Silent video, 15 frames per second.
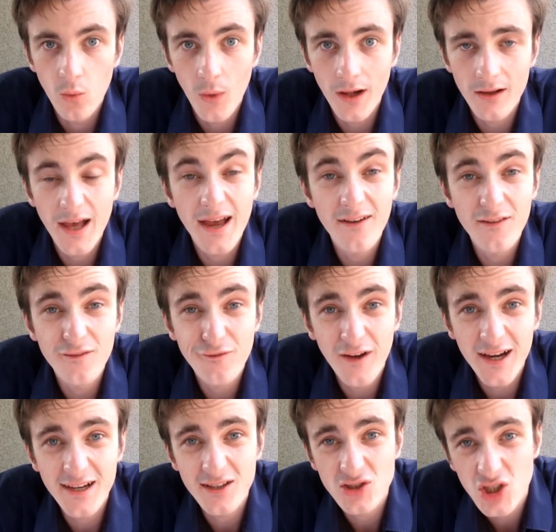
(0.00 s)
Well, in
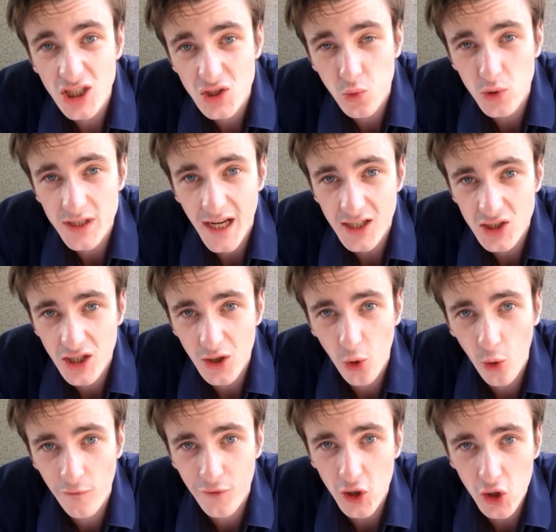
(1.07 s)
fact, Tite was actually
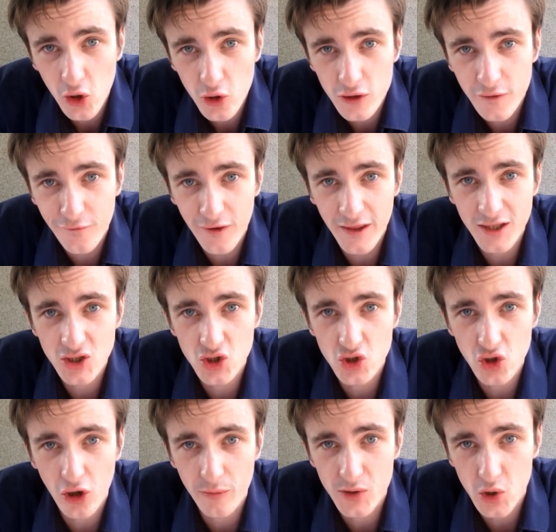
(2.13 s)
overlooked for this
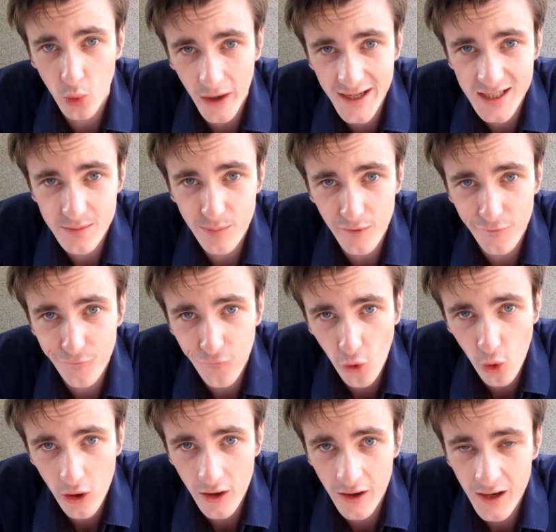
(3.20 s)
job twice
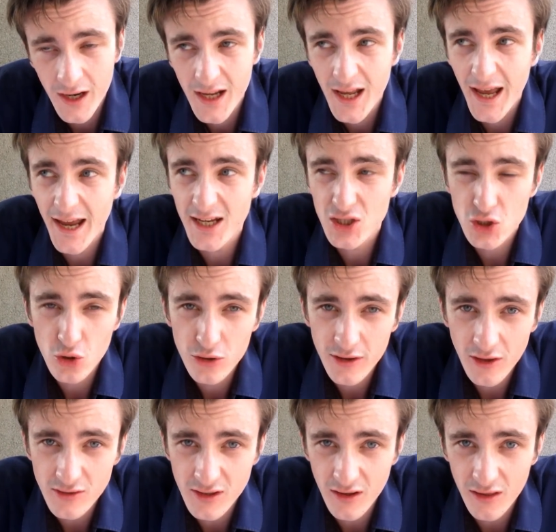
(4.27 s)
before. In
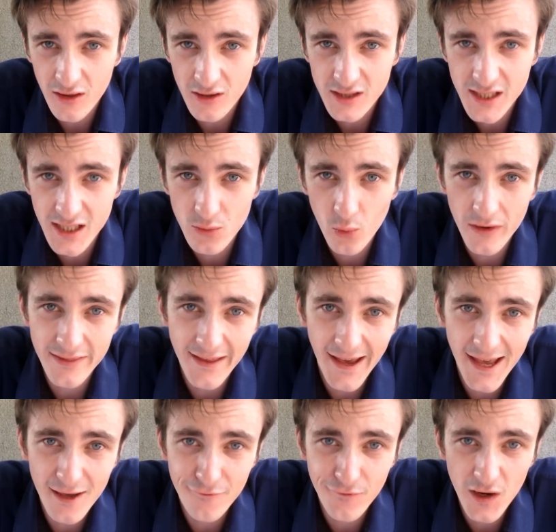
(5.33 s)
2013, when the
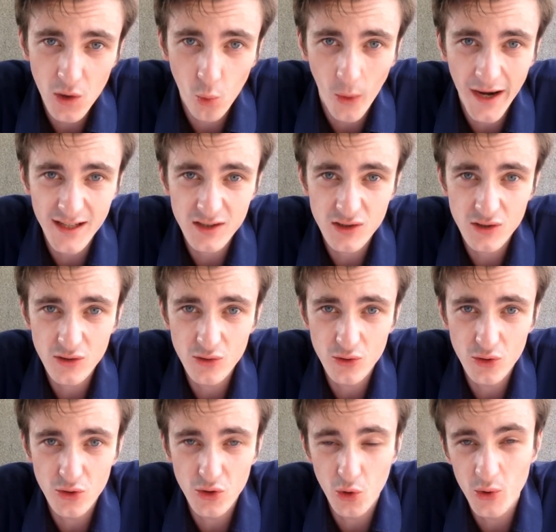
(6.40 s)
FA went
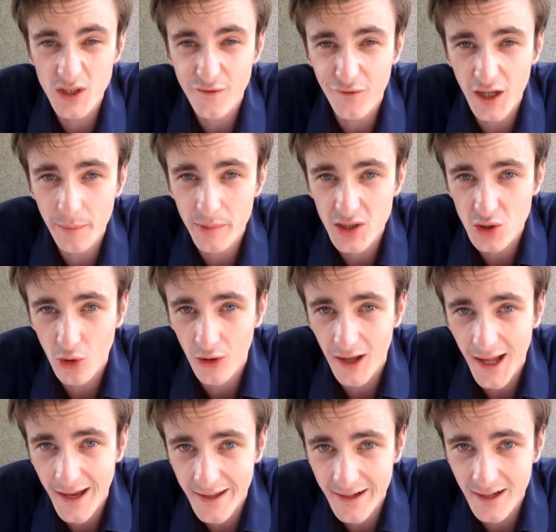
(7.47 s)
to Luis Felipe
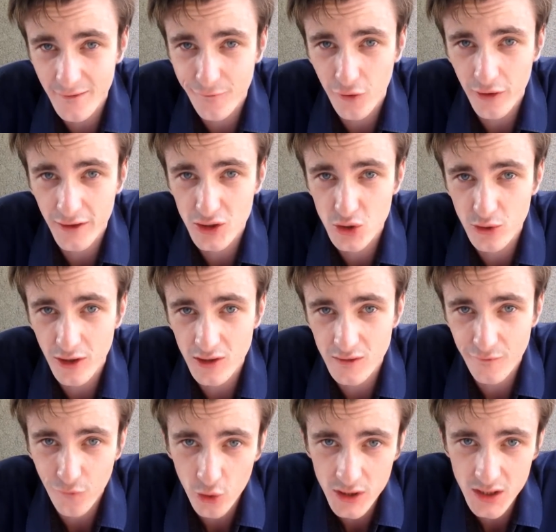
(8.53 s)
Scolari for the
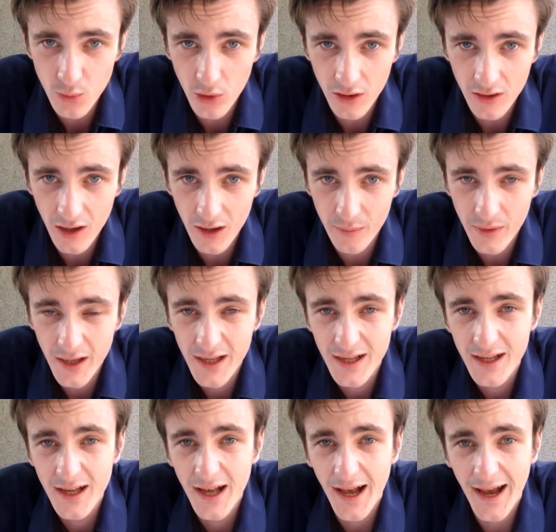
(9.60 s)
2014 World Cup,
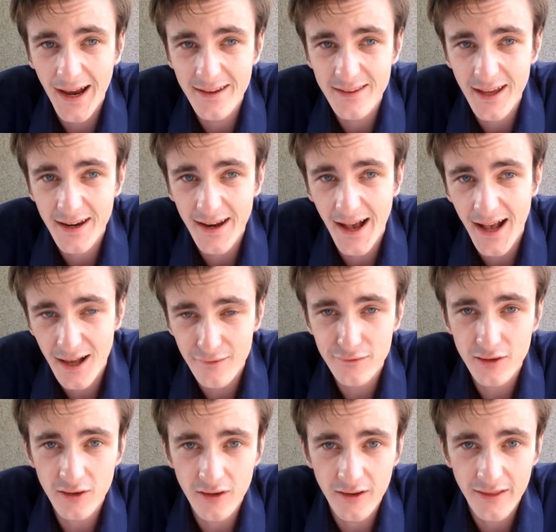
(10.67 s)
and then
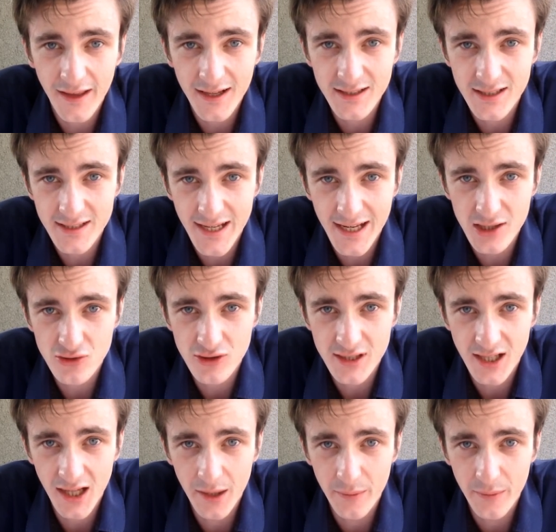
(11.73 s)
after that disastrous